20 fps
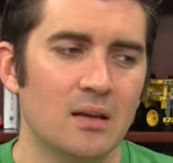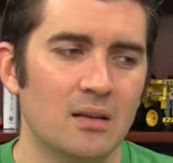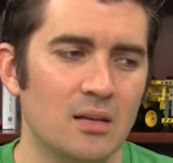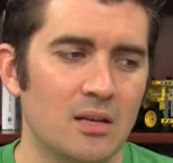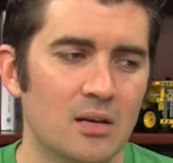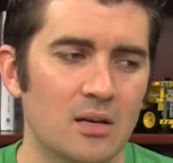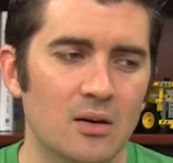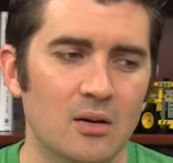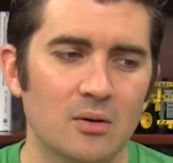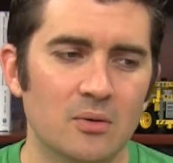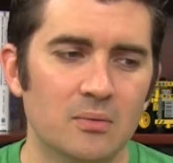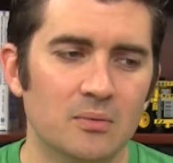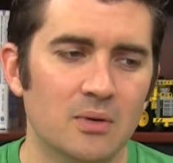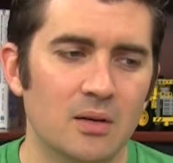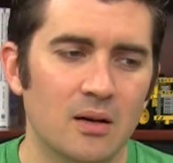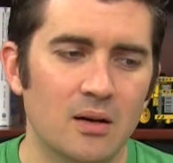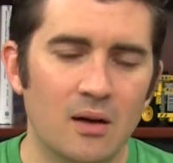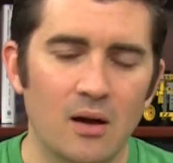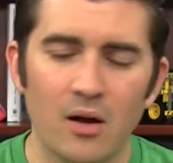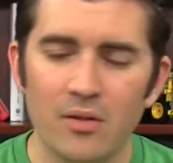You know,
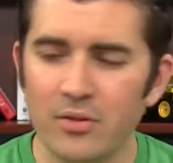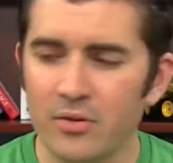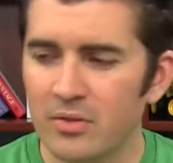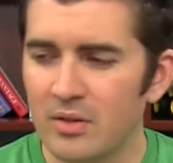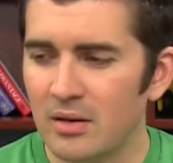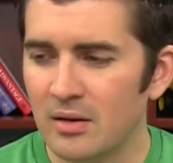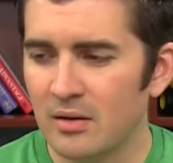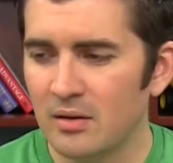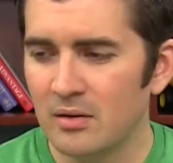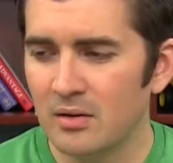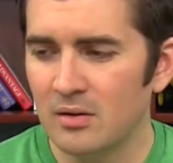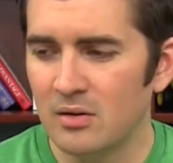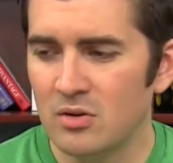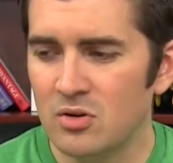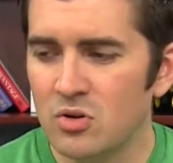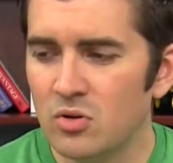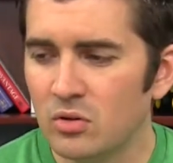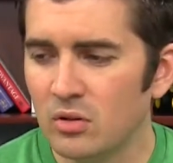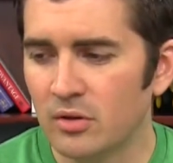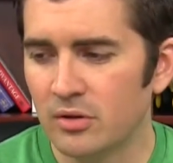uh, other than
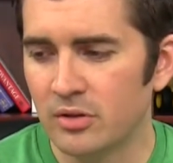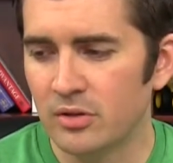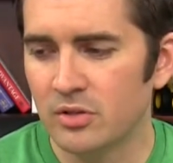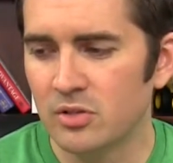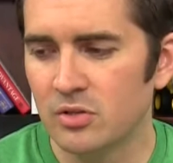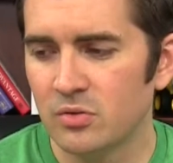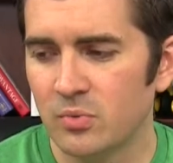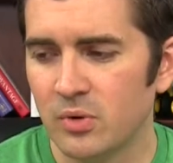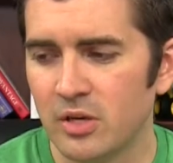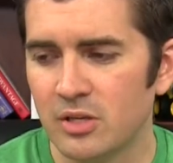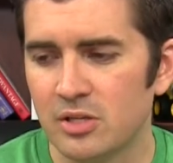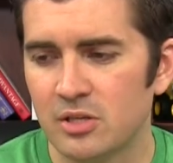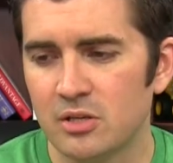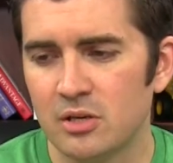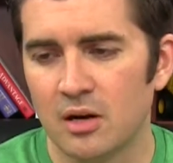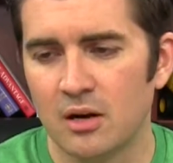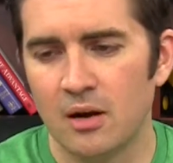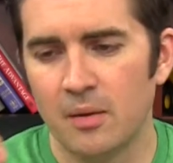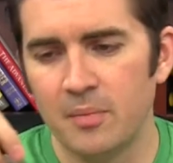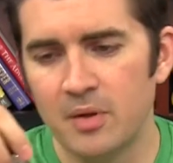Noodlers,
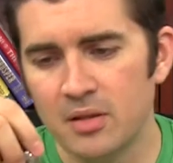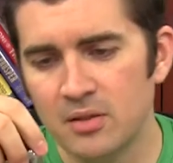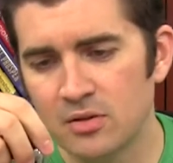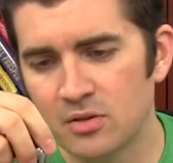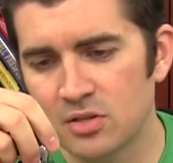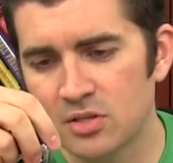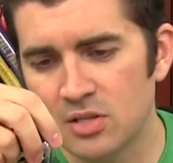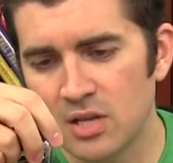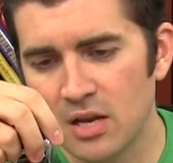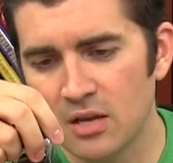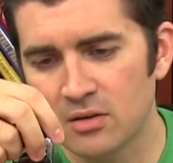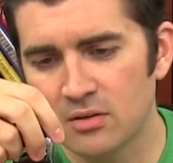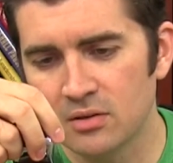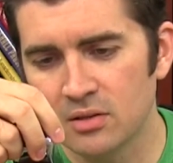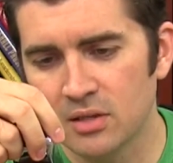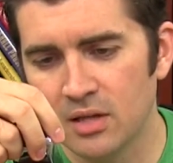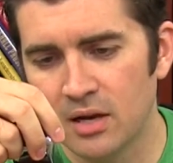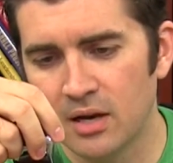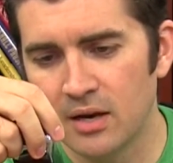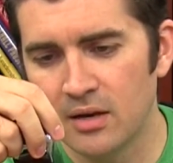which um, in their
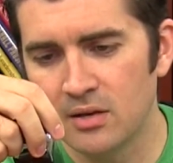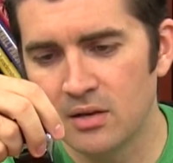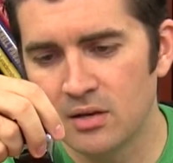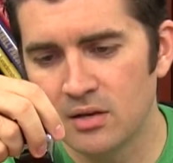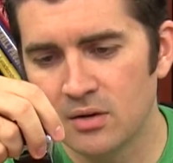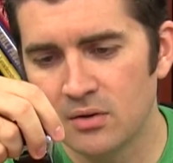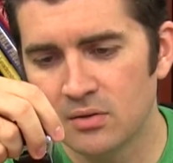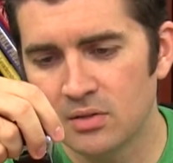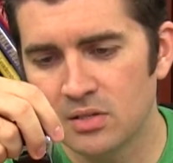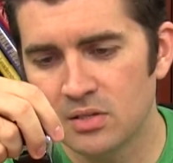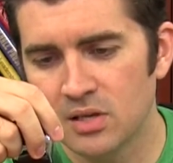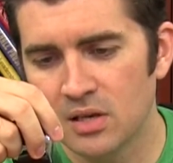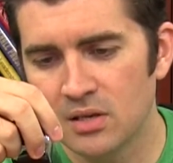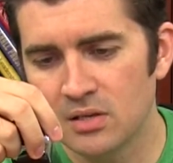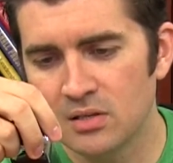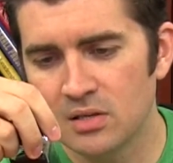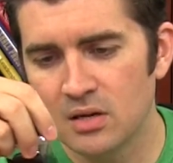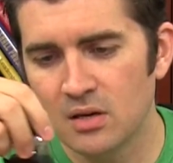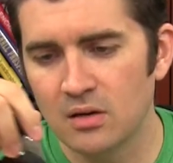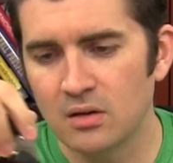standard line, you know, it
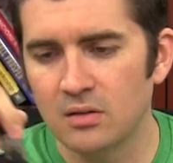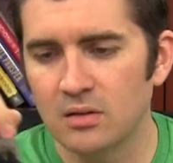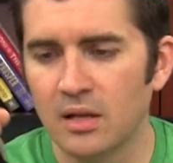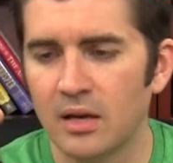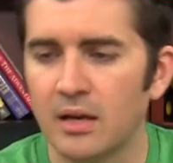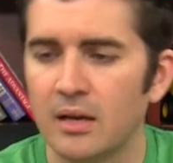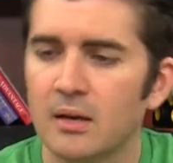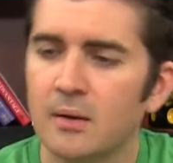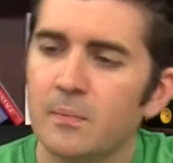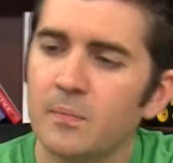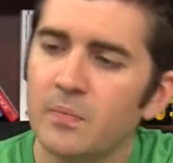says here like,